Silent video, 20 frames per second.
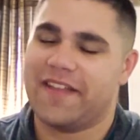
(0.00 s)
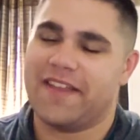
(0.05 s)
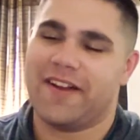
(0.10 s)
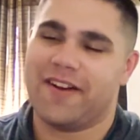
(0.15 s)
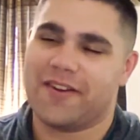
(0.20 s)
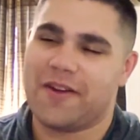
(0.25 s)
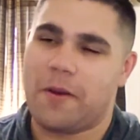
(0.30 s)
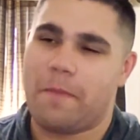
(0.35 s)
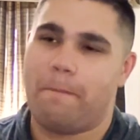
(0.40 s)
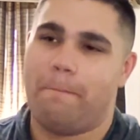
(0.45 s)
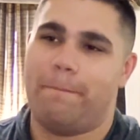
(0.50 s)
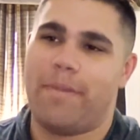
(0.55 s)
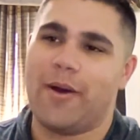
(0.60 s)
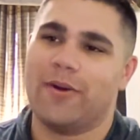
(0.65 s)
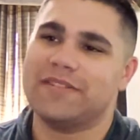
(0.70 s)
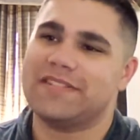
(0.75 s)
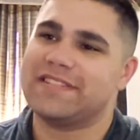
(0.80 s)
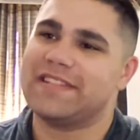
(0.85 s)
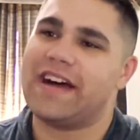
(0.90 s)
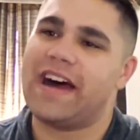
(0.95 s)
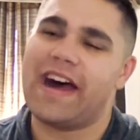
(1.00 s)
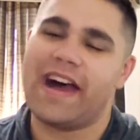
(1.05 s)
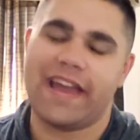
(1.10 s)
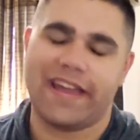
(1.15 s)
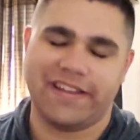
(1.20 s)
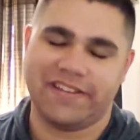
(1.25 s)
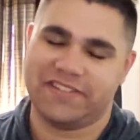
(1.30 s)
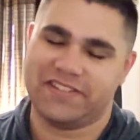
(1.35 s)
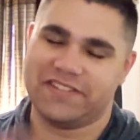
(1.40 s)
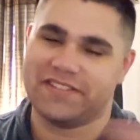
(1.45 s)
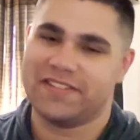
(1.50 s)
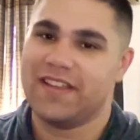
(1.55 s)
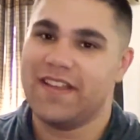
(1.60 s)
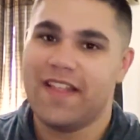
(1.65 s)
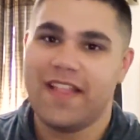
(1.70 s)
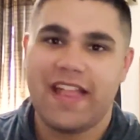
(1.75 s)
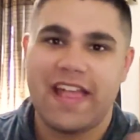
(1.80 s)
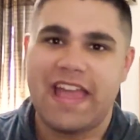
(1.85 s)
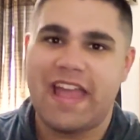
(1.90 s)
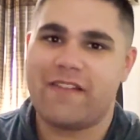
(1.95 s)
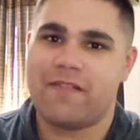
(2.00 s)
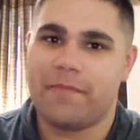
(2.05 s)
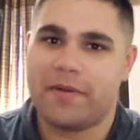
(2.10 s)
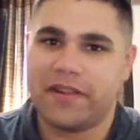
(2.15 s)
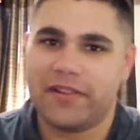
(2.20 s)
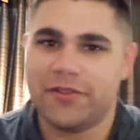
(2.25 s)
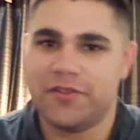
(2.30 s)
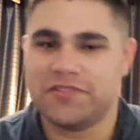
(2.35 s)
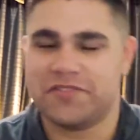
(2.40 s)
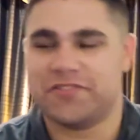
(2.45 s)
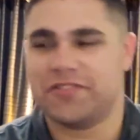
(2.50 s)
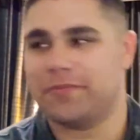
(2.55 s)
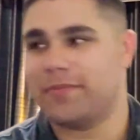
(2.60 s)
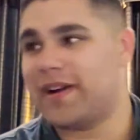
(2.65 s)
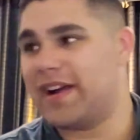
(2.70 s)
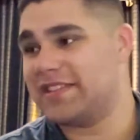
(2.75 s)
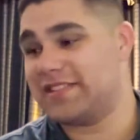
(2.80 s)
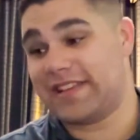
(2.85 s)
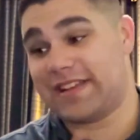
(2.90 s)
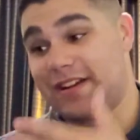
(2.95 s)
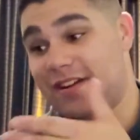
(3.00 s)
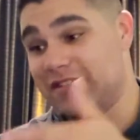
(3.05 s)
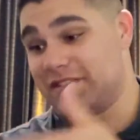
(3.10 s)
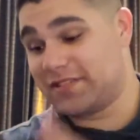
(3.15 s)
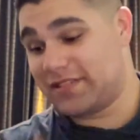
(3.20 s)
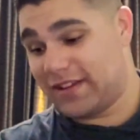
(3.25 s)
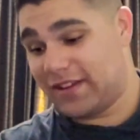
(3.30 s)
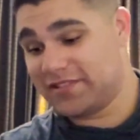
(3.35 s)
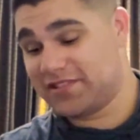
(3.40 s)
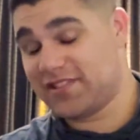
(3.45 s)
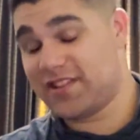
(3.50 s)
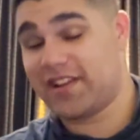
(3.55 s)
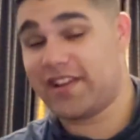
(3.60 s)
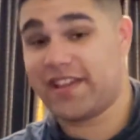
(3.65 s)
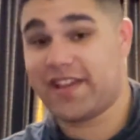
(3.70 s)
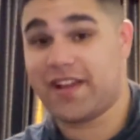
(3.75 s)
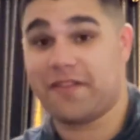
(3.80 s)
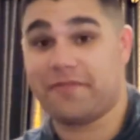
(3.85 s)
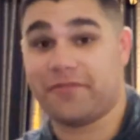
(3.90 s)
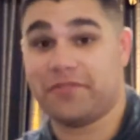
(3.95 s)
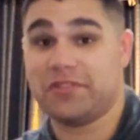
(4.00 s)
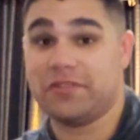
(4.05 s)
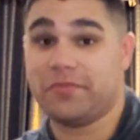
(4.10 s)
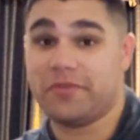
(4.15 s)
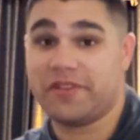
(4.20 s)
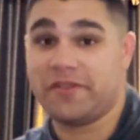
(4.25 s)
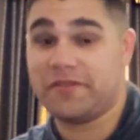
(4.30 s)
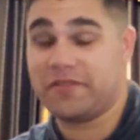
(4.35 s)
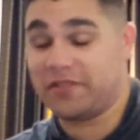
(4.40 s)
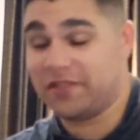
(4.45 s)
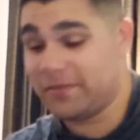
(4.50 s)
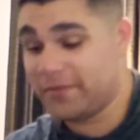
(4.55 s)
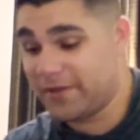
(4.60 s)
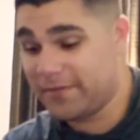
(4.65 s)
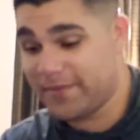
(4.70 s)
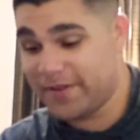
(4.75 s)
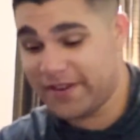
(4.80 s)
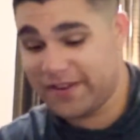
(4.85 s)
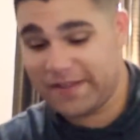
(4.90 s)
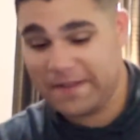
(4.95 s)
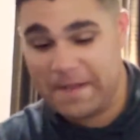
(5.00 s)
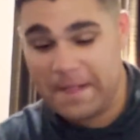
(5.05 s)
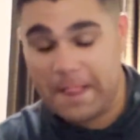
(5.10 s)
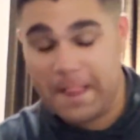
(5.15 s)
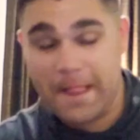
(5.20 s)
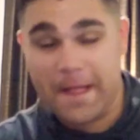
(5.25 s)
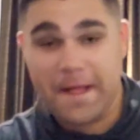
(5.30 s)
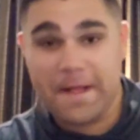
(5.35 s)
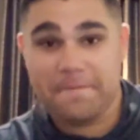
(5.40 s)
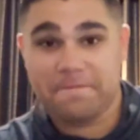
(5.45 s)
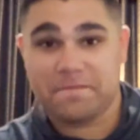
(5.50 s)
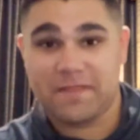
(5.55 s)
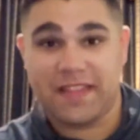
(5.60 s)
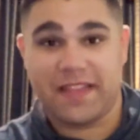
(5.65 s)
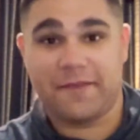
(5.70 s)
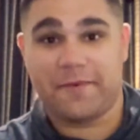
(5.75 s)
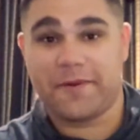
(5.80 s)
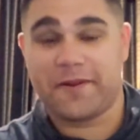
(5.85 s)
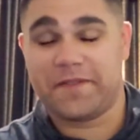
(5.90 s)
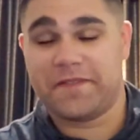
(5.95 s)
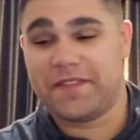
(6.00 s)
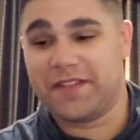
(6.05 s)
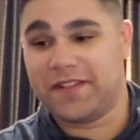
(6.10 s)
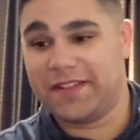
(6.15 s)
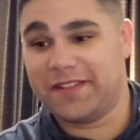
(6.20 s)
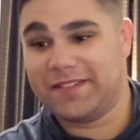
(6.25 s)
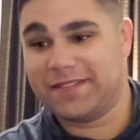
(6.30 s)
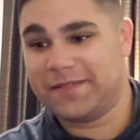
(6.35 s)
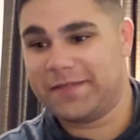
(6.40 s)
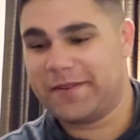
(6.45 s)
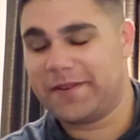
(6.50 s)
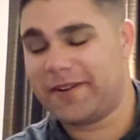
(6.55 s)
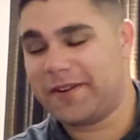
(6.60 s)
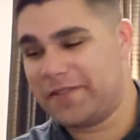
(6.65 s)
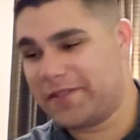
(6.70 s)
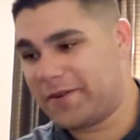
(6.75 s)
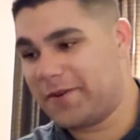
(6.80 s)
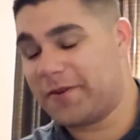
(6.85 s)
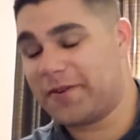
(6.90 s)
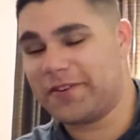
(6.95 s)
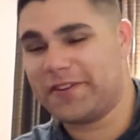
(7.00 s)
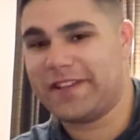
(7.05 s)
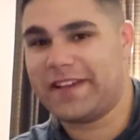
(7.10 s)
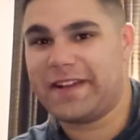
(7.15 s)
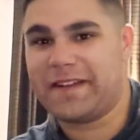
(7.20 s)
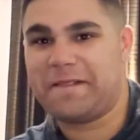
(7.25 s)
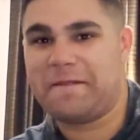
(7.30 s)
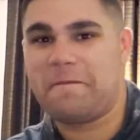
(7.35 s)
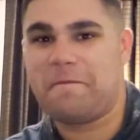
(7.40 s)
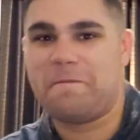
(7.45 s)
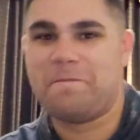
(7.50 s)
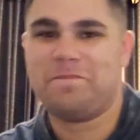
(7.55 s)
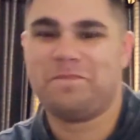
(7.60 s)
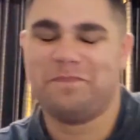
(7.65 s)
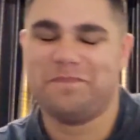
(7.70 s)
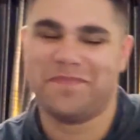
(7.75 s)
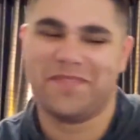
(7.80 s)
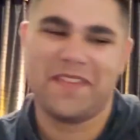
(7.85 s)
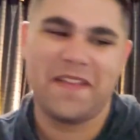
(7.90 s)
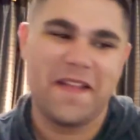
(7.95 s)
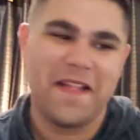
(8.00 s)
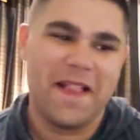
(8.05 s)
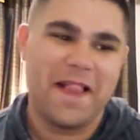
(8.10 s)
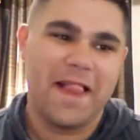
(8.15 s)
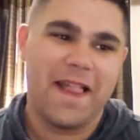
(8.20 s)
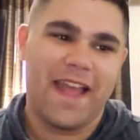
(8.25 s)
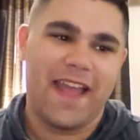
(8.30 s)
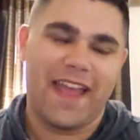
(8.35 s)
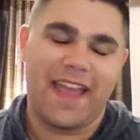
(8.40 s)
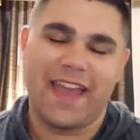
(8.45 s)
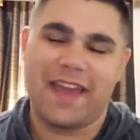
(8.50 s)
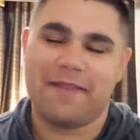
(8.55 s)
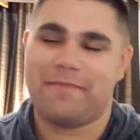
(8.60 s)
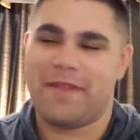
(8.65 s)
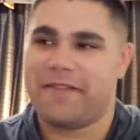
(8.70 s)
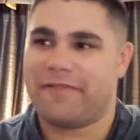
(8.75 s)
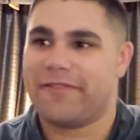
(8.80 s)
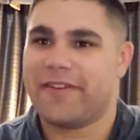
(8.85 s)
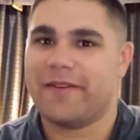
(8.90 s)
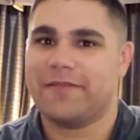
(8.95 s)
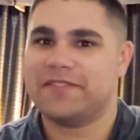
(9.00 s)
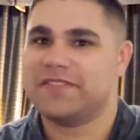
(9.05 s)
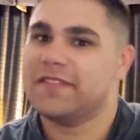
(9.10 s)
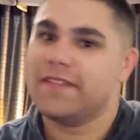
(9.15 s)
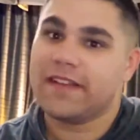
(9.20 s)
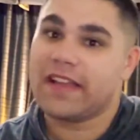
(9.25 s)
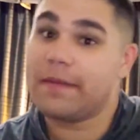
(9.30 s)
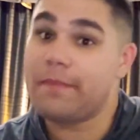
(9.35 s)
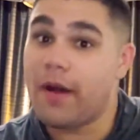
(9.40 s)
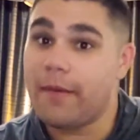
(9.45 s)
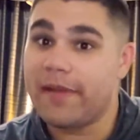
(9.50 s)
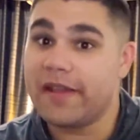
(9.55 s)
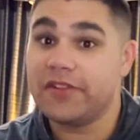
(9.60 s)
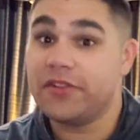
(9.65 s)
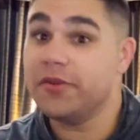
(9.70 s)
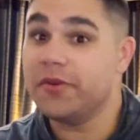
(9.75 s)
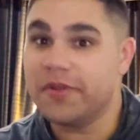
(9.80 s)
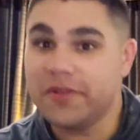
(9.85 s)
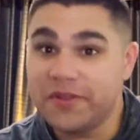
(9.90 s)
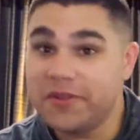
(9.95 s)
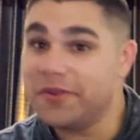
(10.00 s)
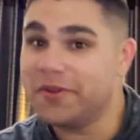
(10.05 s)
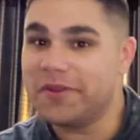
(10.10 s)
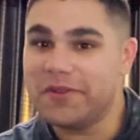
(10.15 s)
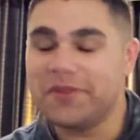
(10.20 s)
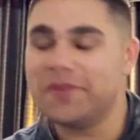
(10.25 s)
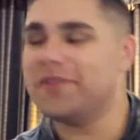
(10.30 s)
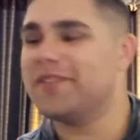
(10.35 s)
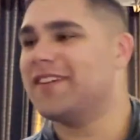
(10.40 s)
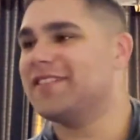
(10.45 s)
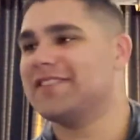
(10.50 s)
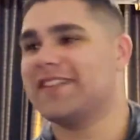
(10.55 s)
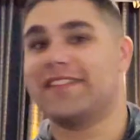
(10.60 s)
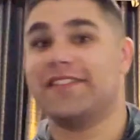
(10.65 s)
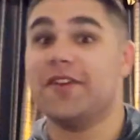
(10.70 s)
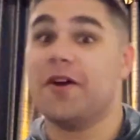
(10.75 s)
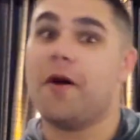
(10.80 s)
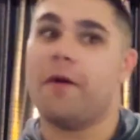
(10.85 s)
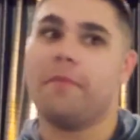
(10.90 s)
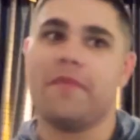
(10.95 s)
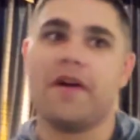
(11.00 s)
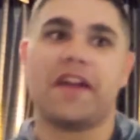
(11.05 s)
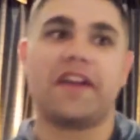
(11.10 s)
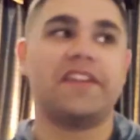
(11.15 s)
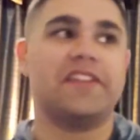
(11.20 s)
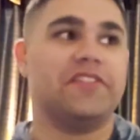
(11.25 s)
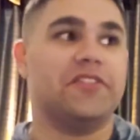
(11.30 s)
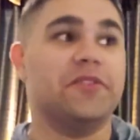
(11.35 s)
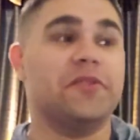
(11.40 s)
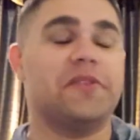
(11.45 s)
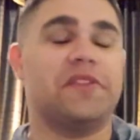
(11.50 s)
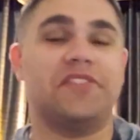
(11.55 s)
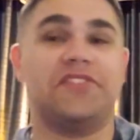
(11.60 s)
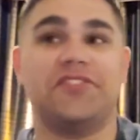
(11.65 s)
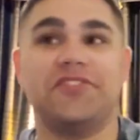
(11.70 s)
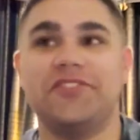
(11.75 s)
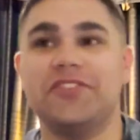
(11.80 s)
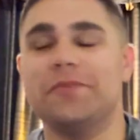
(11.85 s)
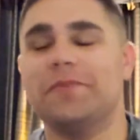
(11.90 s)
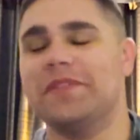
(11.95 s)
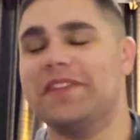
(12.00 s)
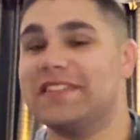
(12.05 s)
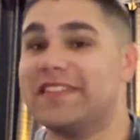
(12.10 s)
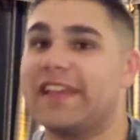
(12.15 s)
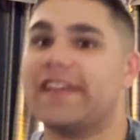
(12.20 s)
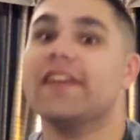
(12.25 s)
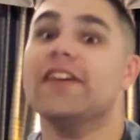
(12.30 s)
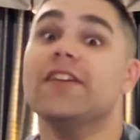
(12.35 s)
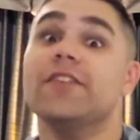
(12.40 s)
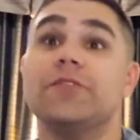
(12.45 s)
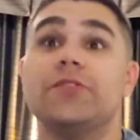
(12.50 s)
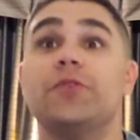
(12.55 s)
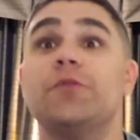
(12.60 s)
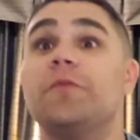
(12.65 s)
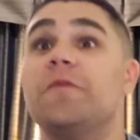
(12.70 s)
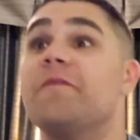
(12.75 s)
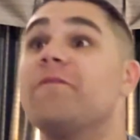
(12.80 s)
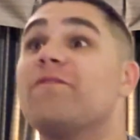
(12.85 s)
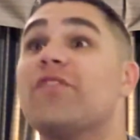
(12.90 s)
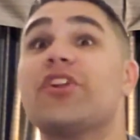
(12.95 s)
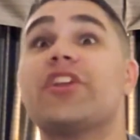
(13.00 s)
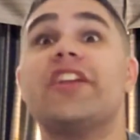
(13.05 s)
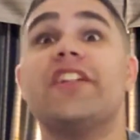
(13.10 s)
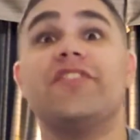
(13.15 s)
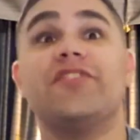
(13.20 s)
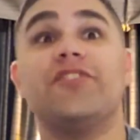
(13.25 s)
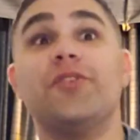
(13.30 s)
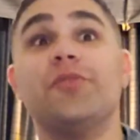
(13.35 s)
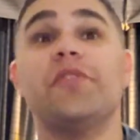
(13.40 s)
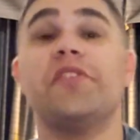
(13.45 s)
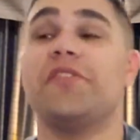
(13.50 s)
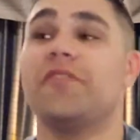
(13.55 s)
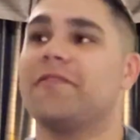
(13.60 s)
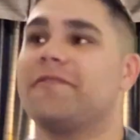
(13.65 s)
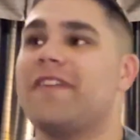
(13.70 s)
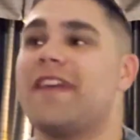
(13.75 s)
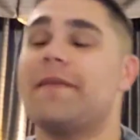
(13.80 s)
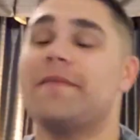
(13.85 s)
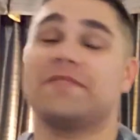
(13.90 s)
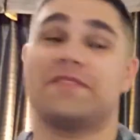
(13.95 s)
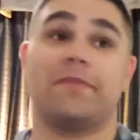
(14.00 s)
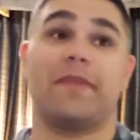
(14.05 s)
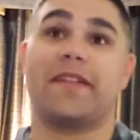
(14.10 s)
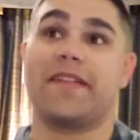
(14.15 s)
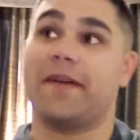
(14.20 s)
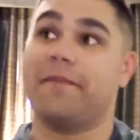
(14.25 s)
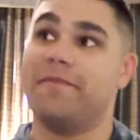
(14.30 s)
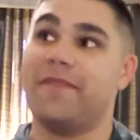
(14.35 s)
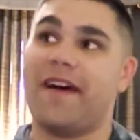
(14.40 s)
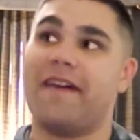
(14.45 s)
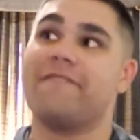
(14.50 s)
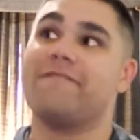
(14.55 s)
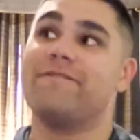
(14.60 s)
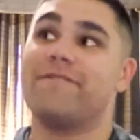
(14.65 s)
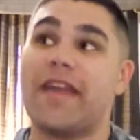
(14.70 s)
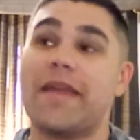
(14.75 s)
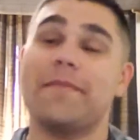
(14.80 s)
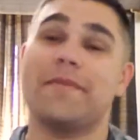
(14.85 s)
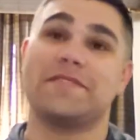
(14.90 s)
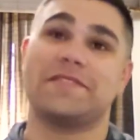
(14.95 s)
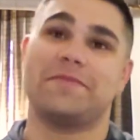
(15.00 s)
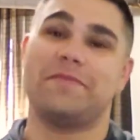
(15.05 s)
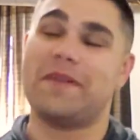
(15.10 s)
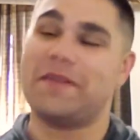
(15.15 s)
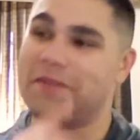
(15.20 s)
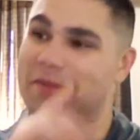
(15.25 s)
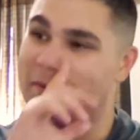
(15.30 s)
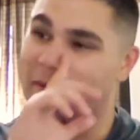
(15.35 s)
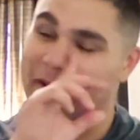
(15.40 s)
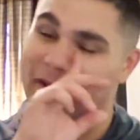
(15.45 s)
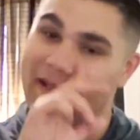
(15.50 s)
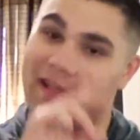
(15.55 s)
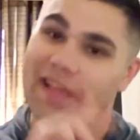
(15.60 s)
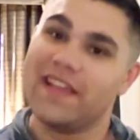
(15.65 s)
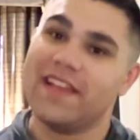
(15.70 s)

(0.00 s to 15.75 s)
and I'll go boats eye, and just everybody loses their minds. Like I was signing out for Liberty with a Liberty buddy, and we were on the quarter deck, and my friend was, come on man, do it. I was like, no, I'm not gonna do it. It's stupid. He's like, dude, freaking do it. You're famous. I'm like, not famous. I'm not doing it.